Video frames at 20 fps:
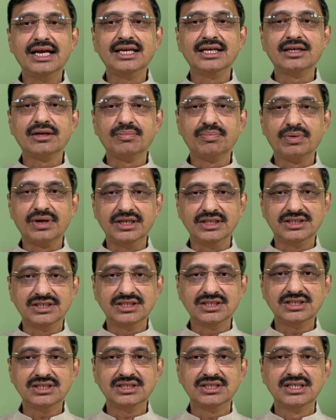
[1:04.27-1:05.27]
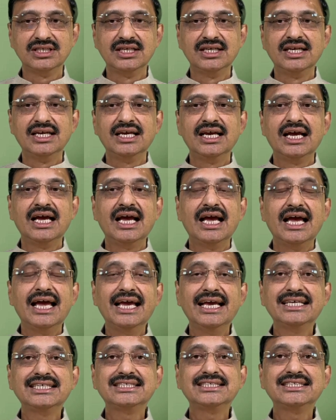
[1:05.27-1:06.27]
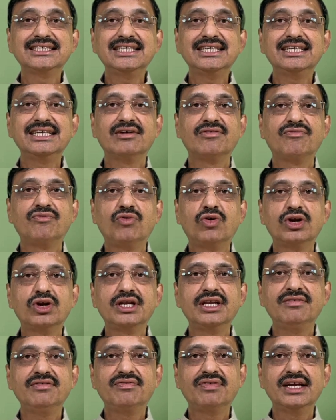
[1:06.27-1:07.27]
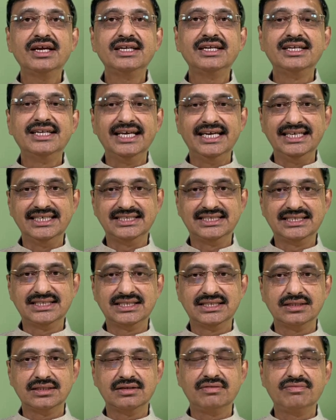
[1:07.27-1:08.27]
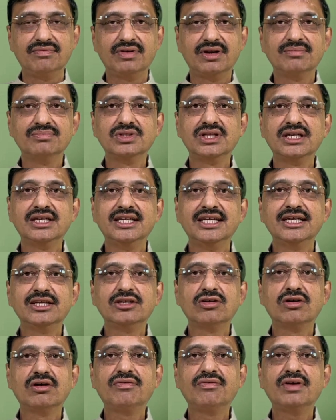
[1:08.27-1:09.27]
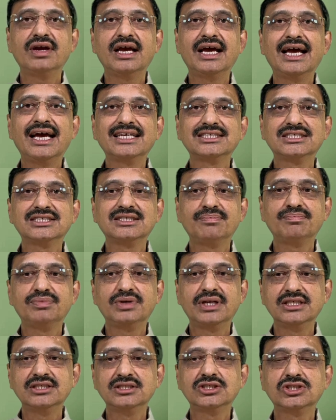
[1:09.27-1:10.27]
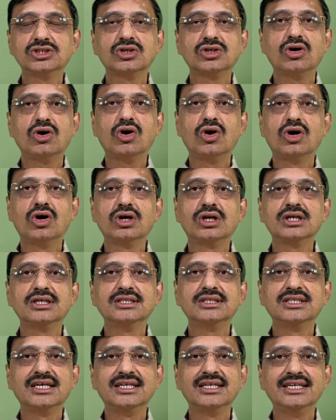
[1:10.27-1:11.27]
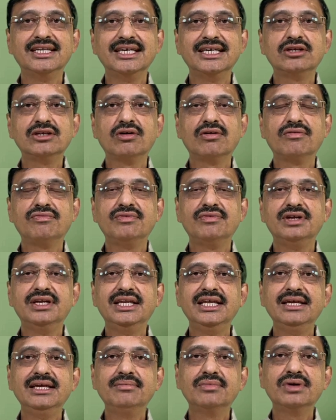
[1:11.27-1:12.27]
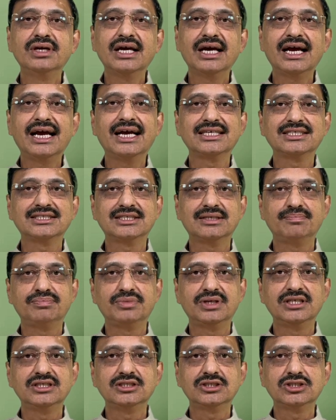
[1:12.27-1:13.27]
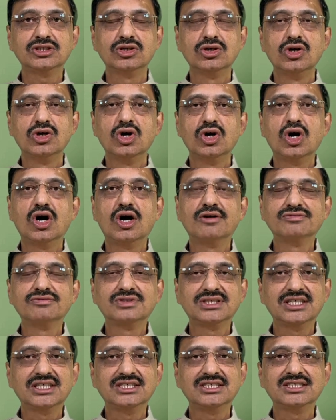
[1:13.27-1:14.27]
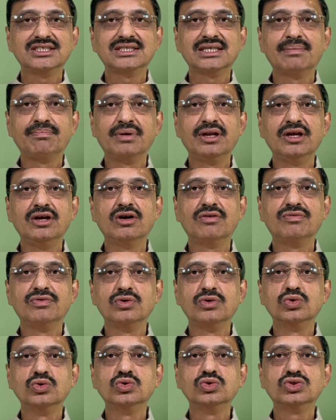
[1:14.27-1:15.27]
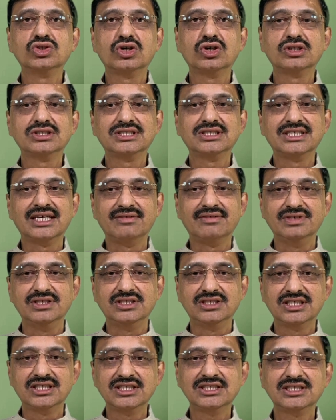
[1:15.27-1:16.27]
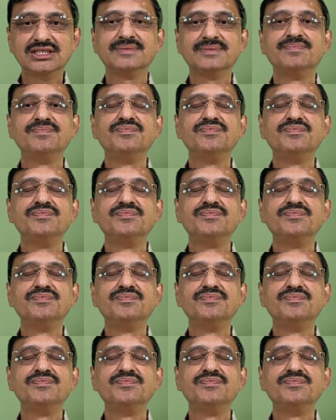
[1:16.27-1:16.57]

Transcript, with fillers: enterprises exceed 45 days from the date of acceptance or the date of deemed acceptance of such a supply of goods or services